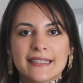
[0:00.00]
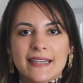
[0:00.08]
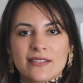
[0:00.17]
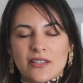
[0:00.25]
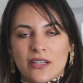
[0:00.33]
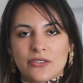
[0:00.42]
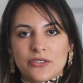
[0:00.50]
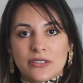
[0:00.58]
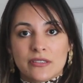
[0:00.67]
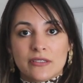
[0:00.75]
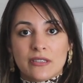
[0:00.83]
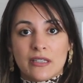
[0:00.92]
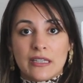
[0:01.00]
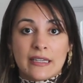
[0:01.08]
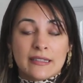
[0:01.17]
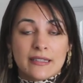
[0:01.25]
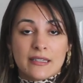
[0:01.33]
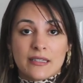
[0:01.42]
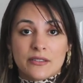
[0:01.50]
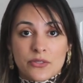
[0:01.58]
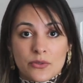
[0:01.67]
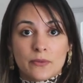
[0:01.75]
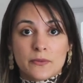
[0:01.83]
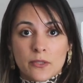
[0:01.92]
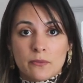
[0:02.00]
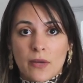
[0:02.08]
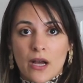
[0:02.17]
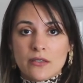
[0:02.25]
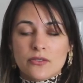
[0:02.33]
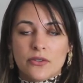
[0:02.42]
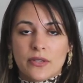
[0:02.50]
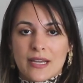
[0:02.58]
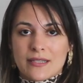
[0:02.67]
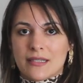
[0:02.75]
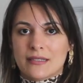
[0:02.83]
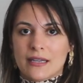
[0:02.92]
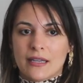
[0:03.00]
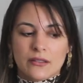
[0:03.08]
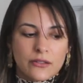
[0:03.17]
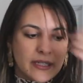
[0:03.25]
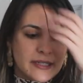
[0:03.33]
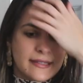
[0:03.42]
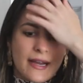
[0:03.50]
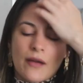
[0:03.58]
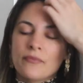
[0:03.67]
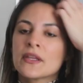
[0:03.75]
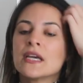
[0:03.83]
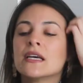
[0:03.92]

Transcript: the extension in the description box so you guys can take a look at that.